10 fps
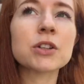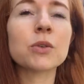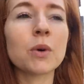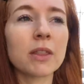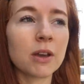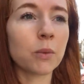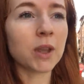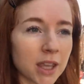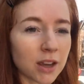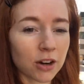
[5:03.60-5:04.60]
to the one that
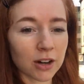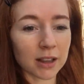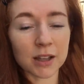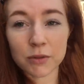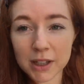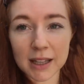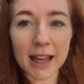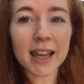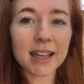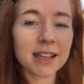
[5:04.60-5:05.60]
we currently really
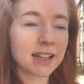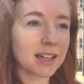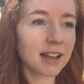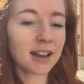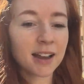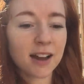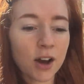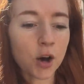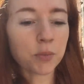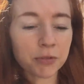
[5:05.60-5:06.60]
like.
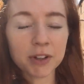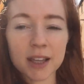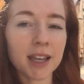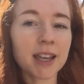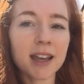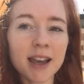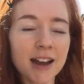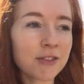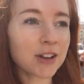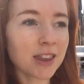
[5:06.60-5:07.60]
hopefully
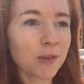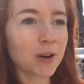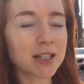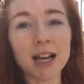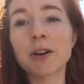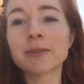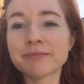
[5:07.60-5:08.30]
everything works out.